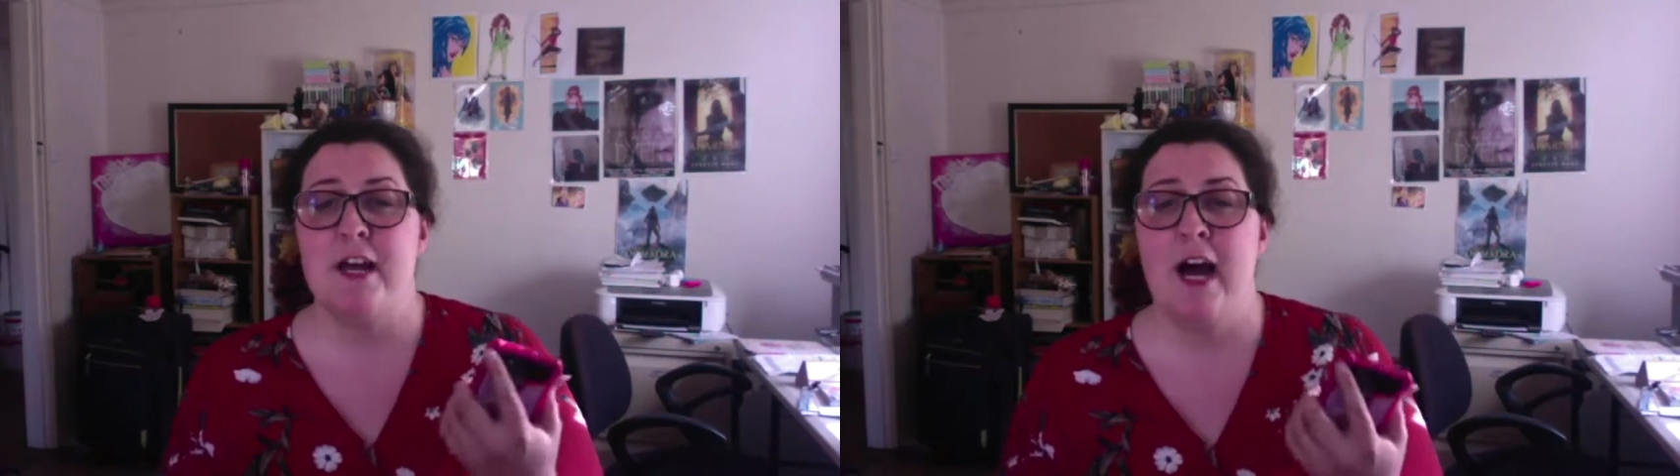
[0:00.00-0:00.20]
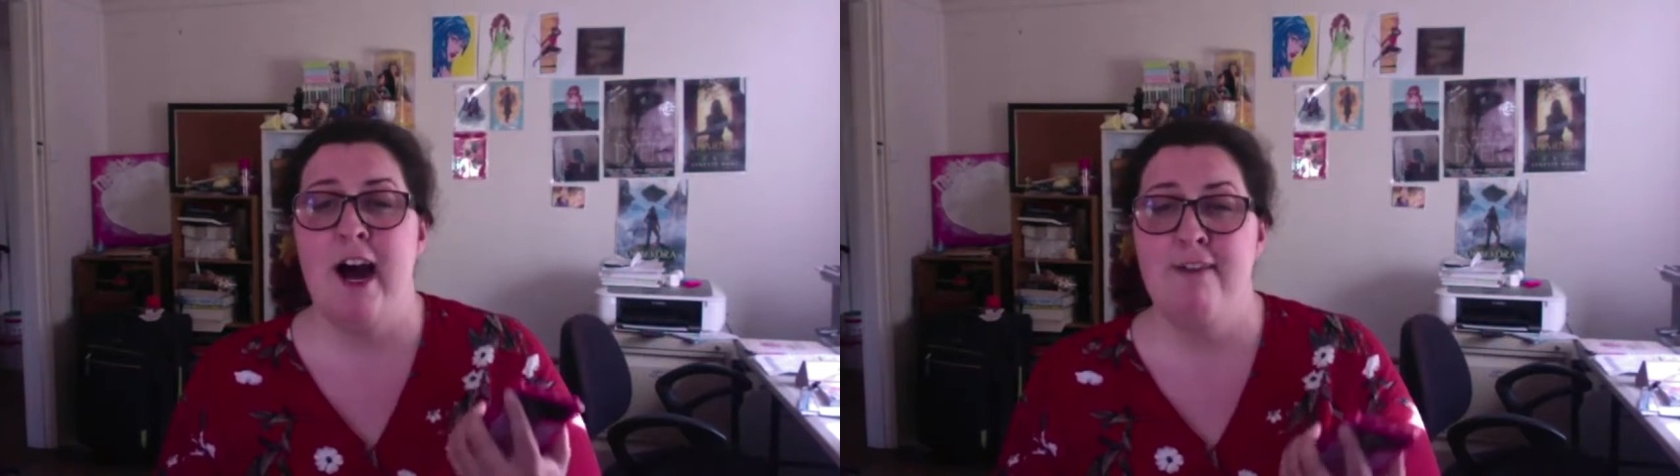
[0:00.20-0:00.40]

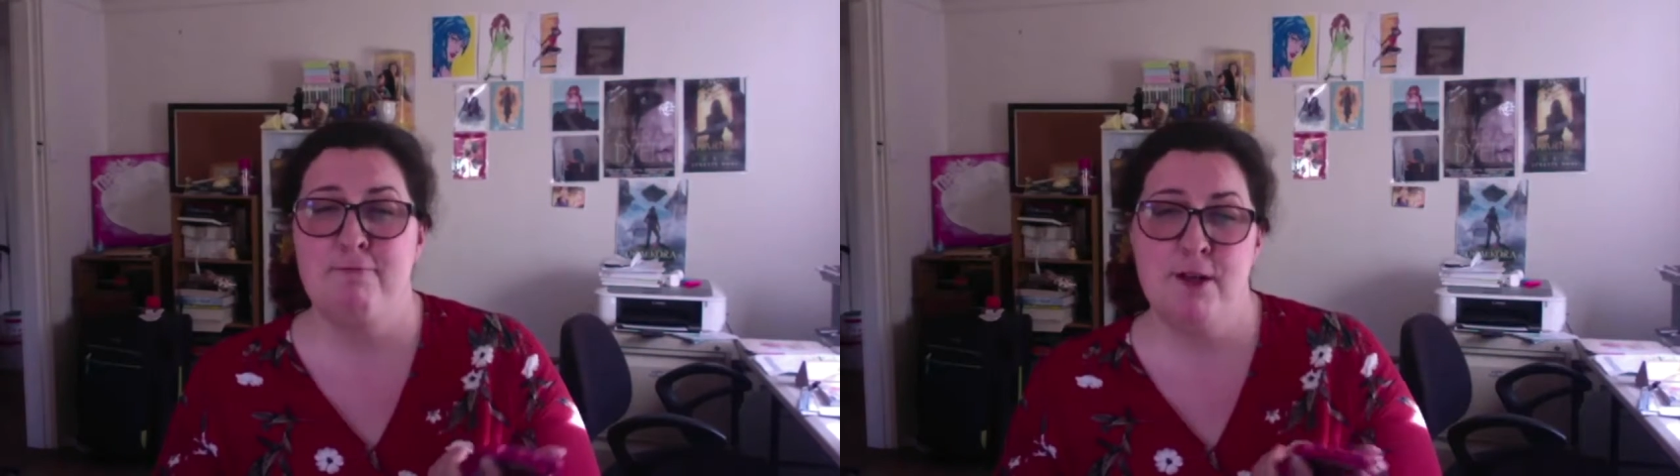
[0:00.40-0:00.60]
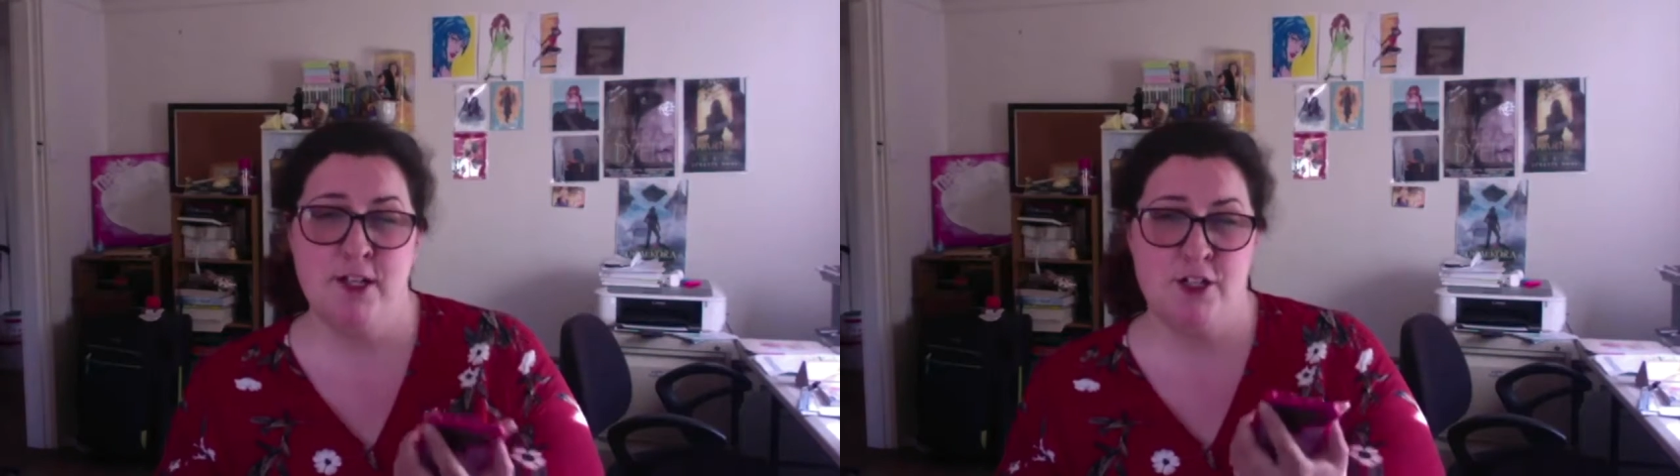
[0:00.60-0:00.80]

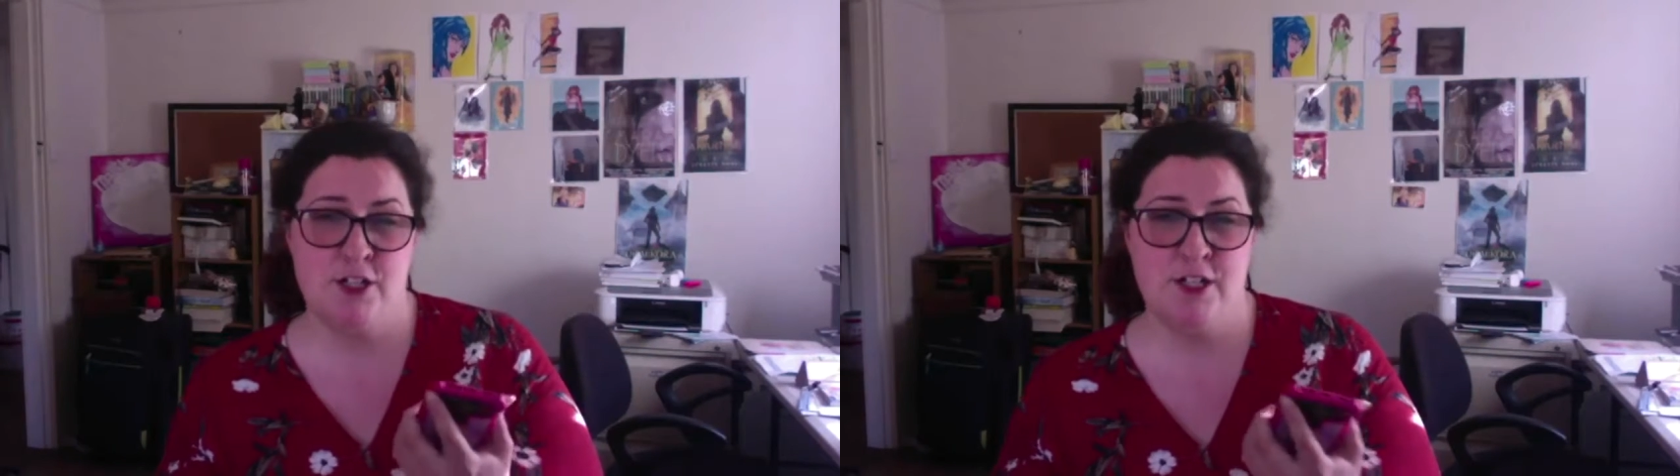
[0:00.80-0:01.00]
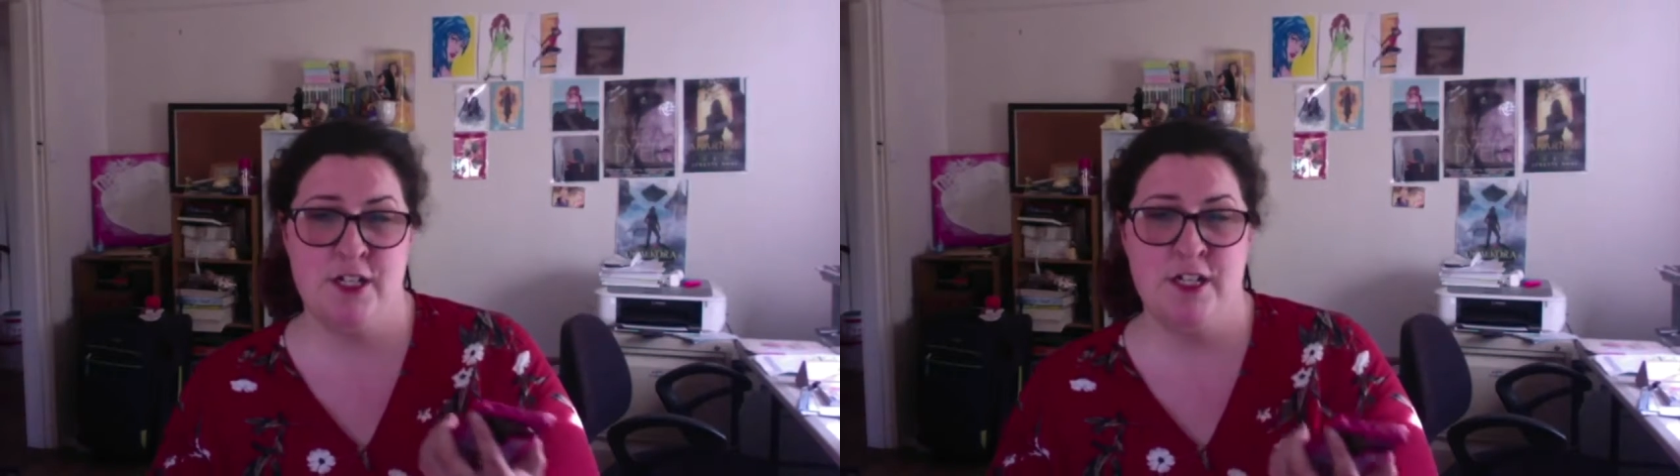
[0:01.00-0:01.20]
half
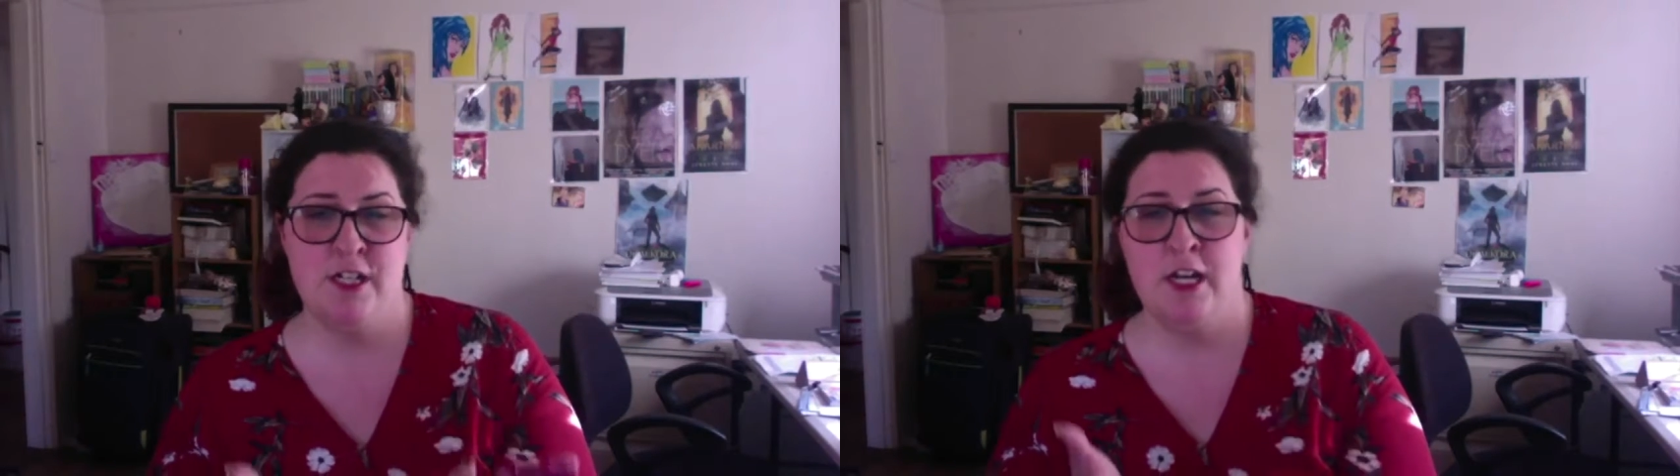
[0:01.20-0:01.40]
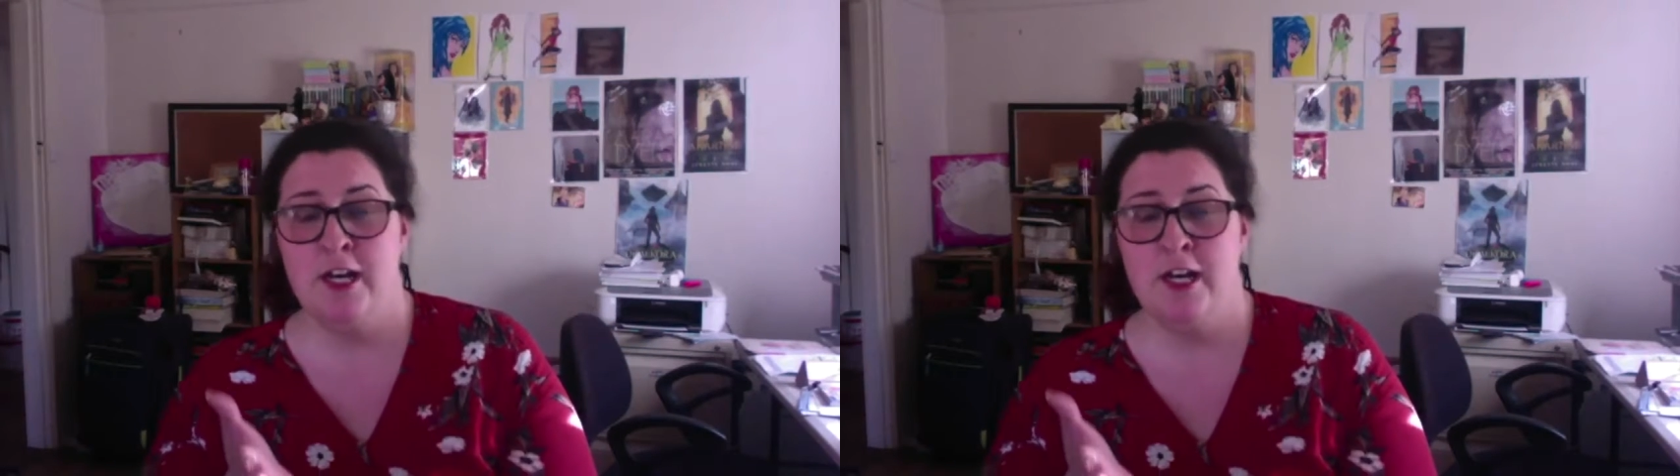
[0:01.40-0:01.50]
Persian,